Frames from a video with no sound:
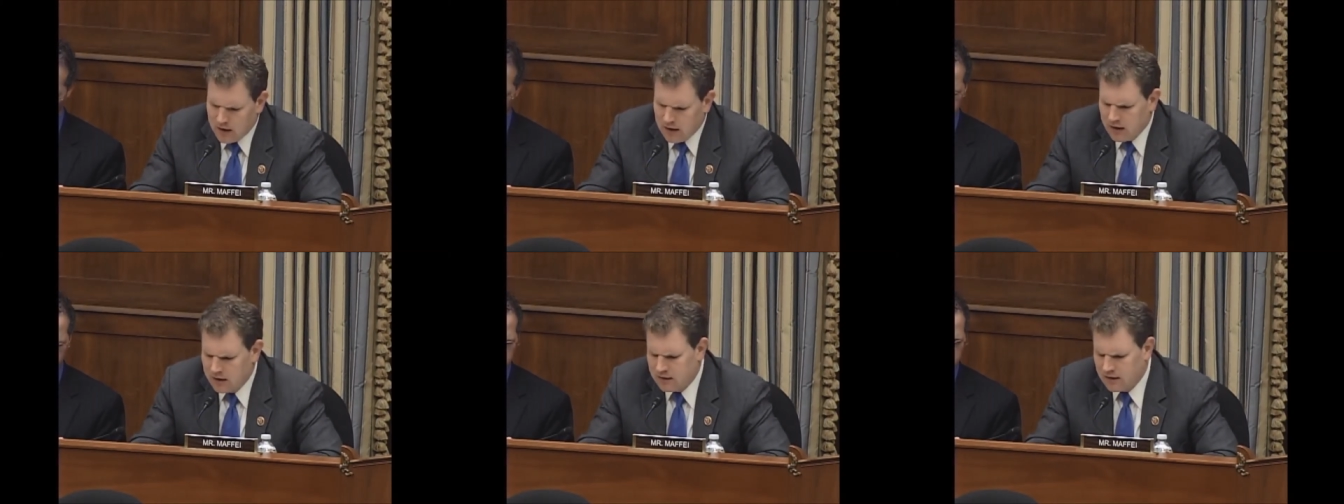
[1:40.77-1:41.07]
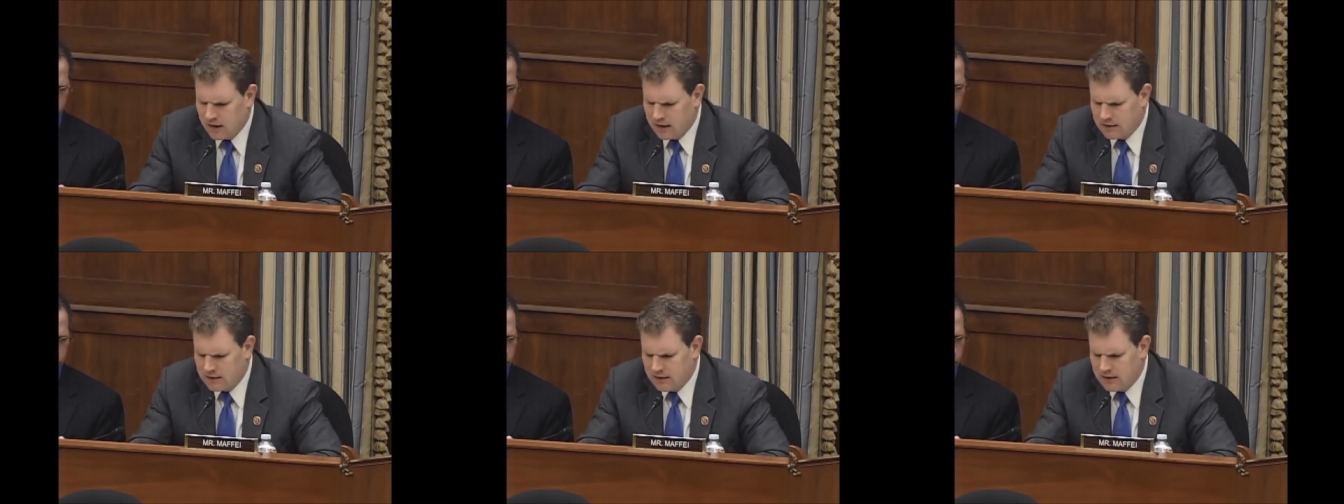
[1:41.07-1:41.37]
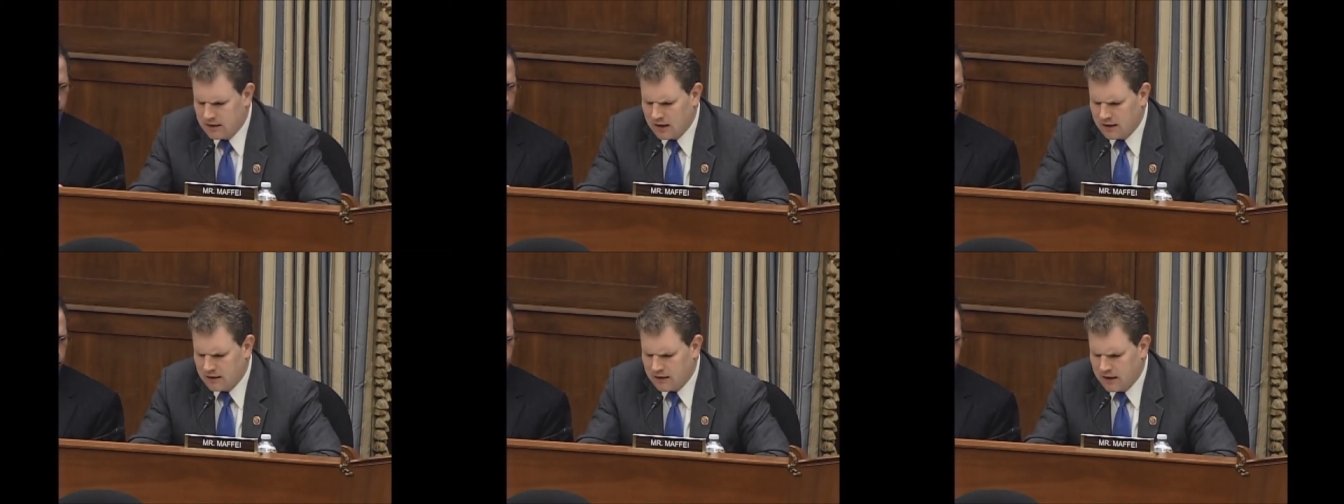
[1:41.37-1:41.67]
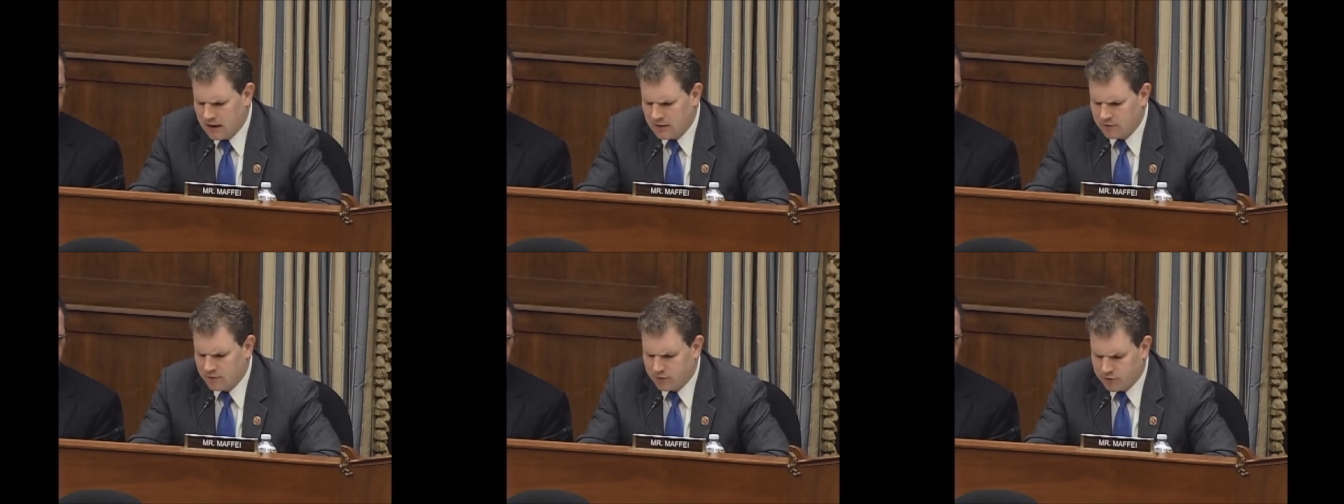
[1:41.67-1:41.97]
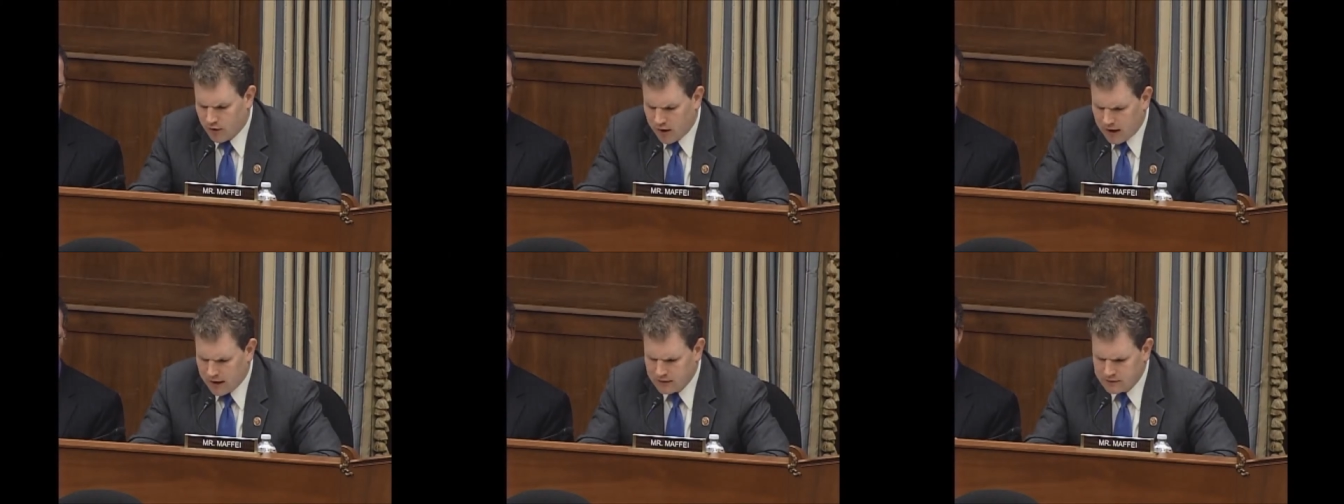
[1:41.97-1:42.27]
In 1998 in
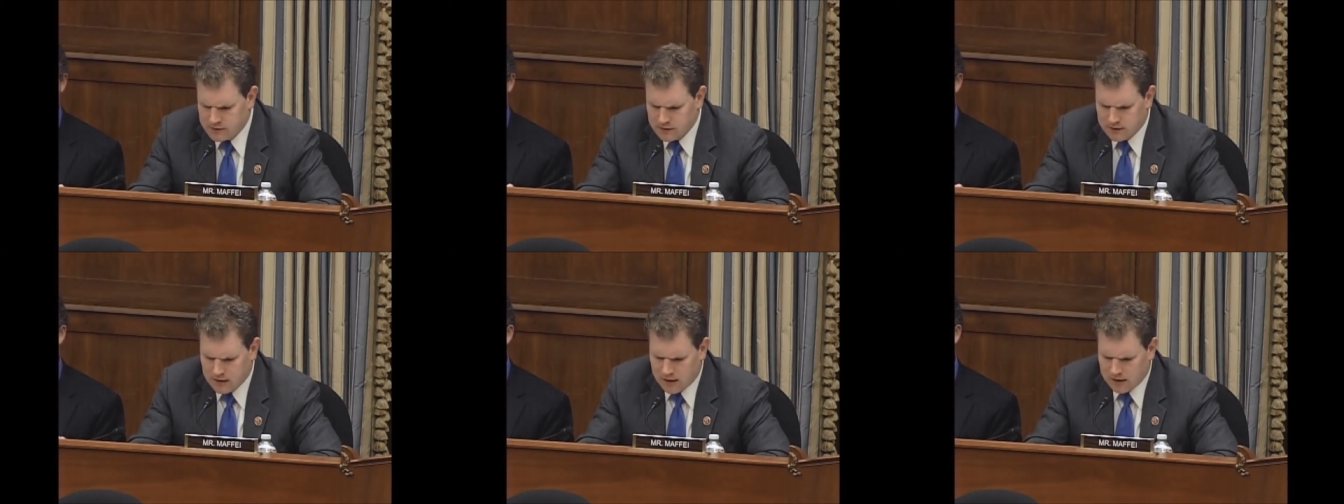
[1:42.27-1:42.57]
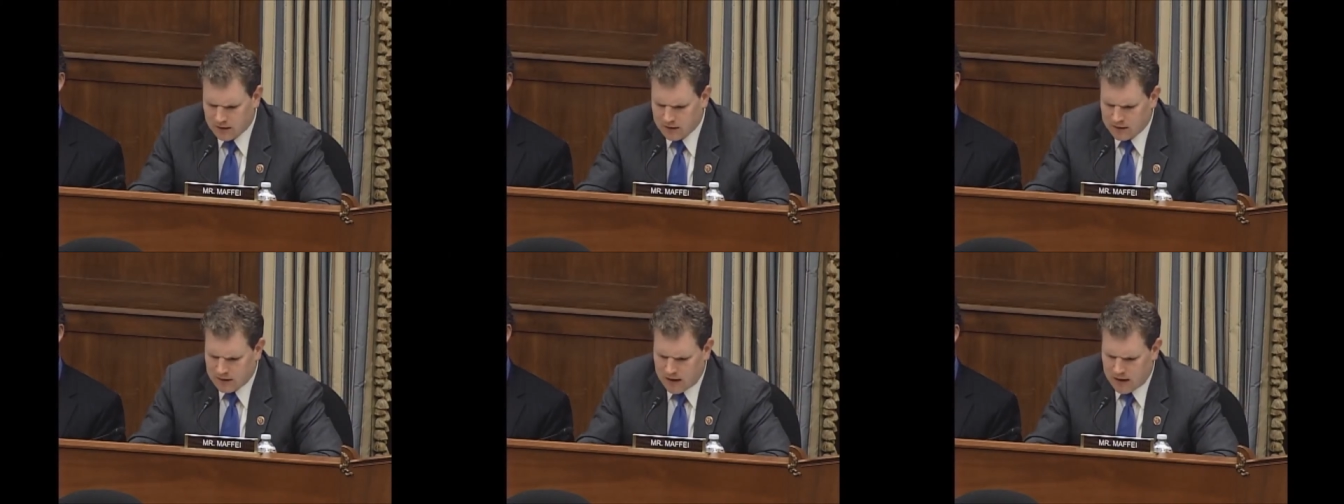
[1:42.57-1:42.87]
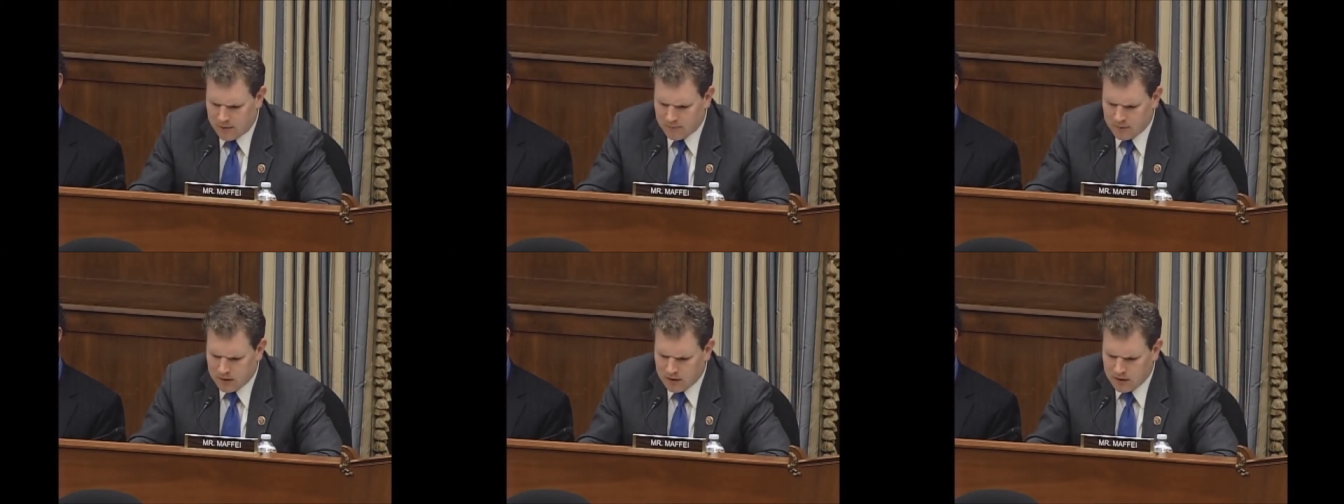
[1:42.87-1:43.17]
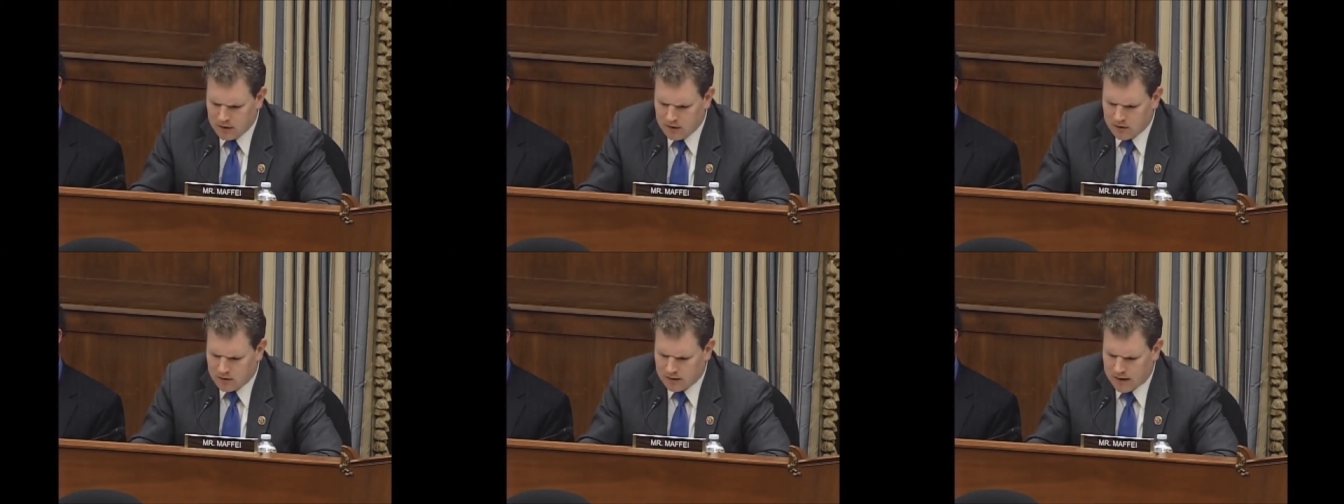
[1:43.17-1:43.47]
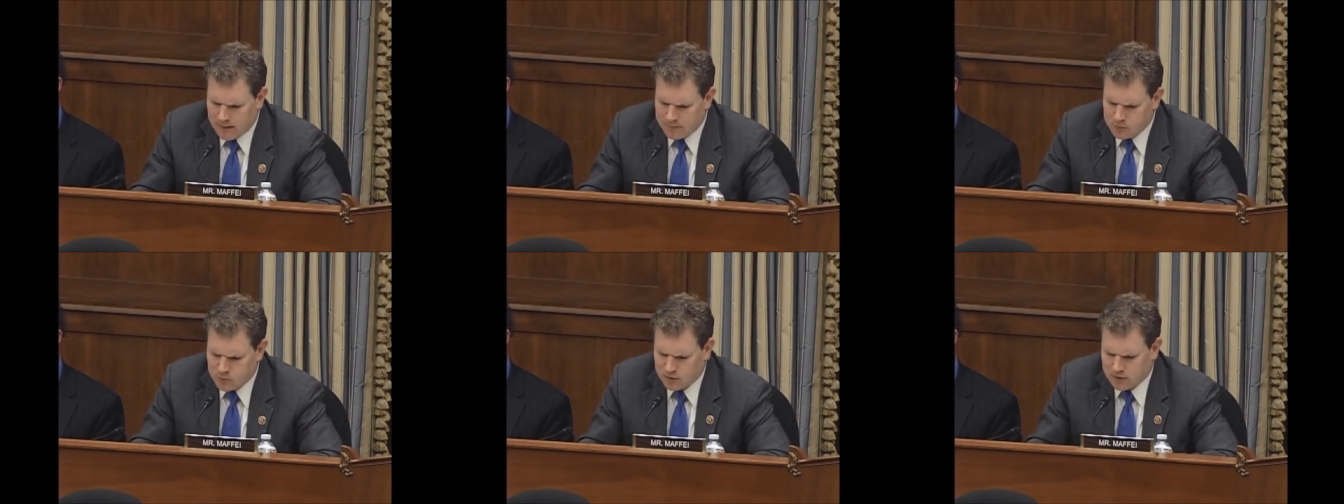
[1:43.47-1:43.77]
France, a tailing dam
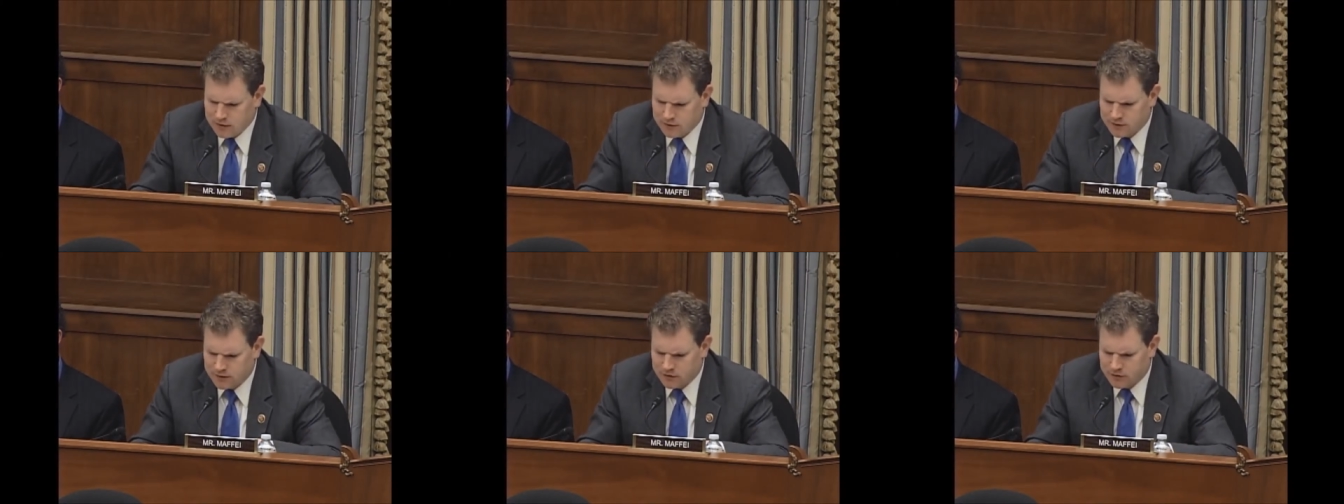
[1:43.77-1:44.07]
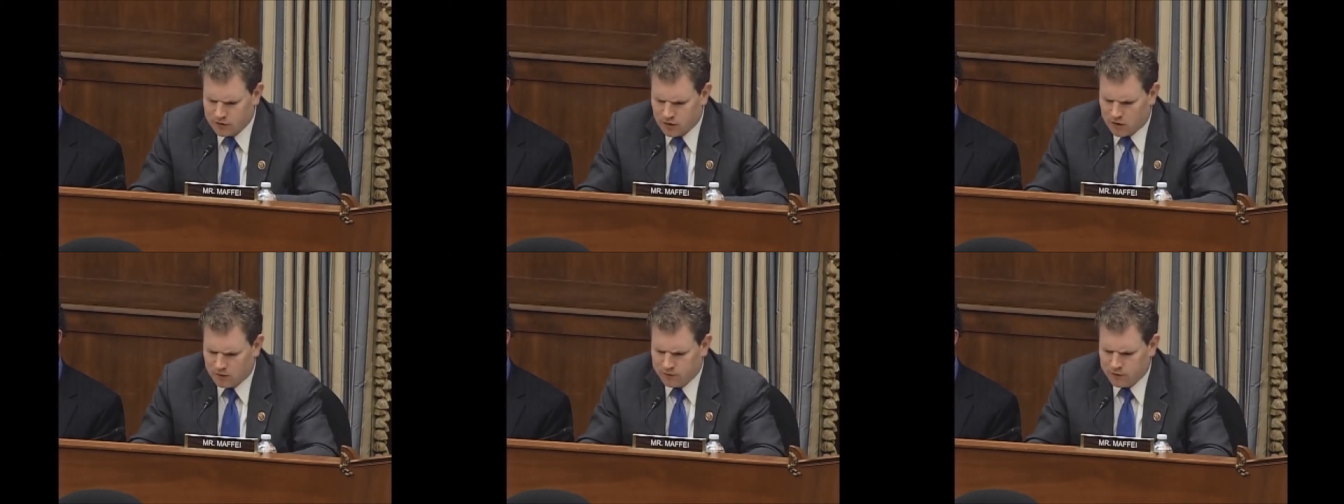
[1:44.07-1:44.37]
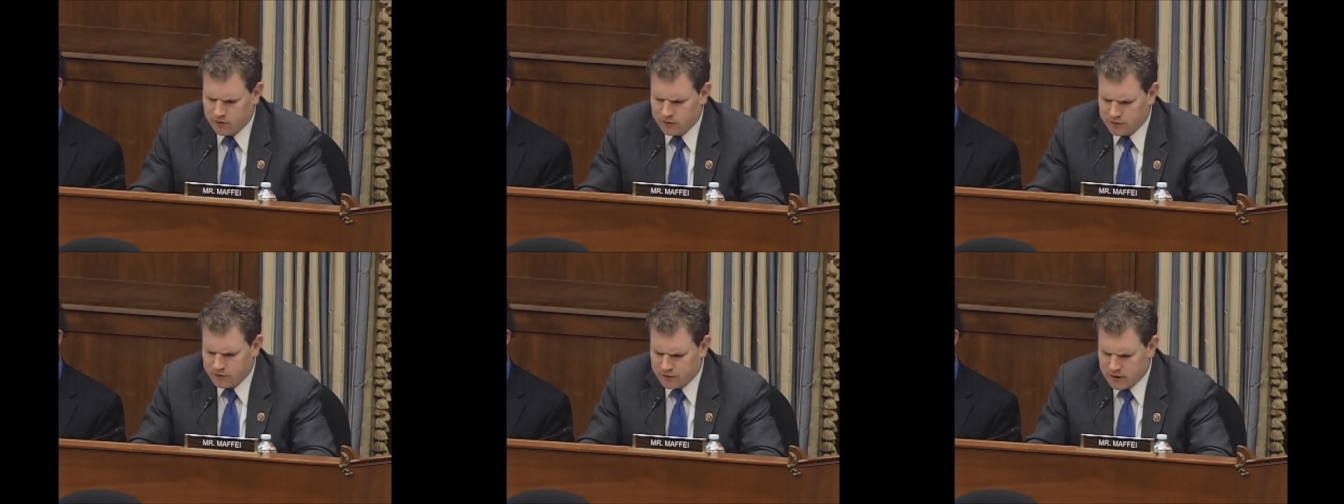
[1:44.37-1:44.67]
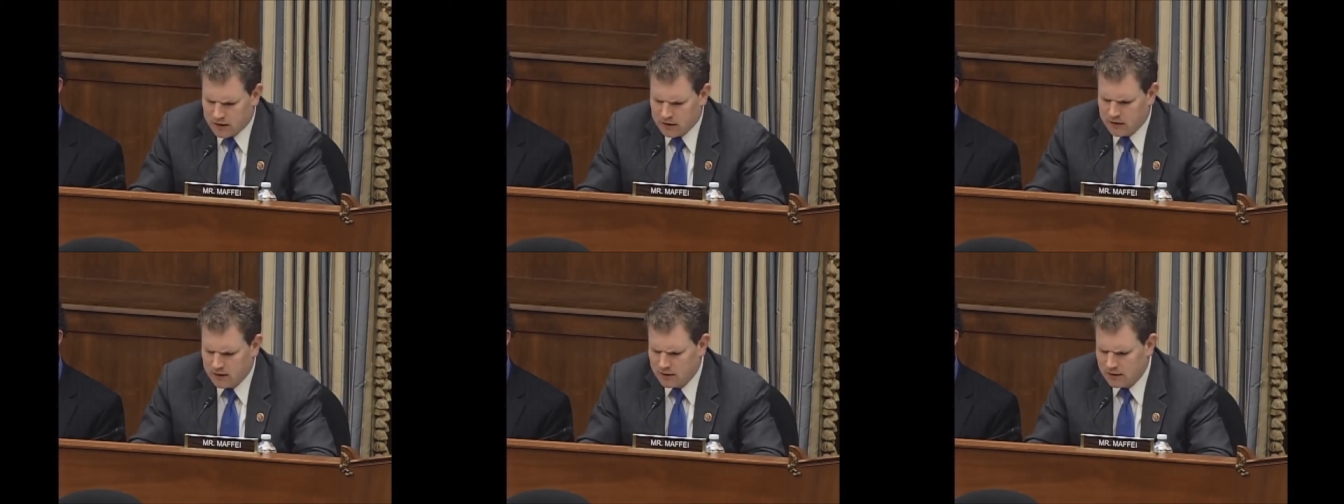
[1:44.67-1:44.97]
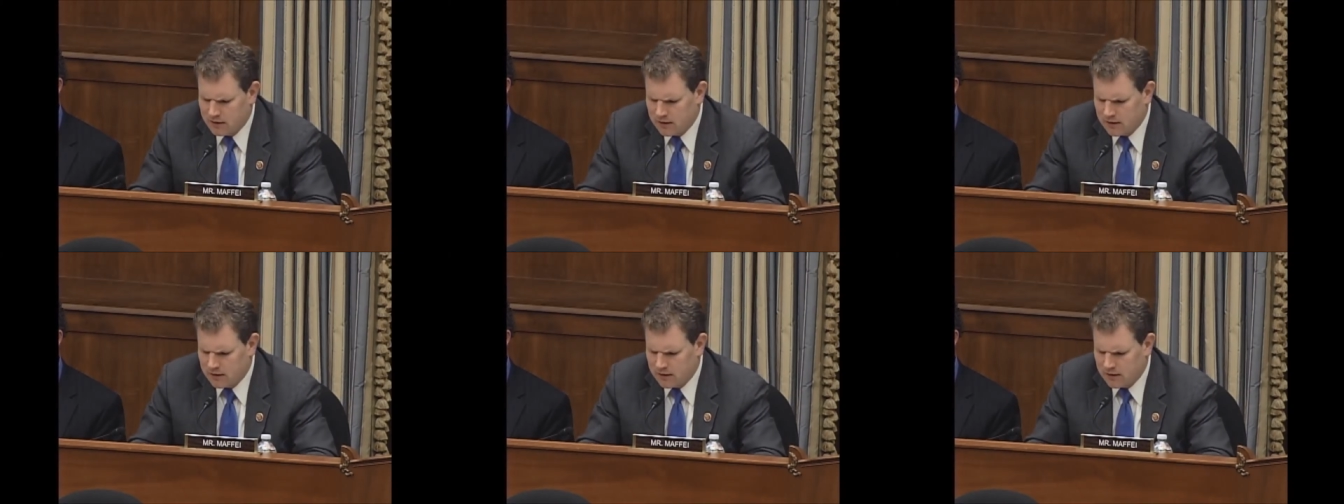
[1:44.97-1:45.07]
collapsed, releasing sulfur, zinc,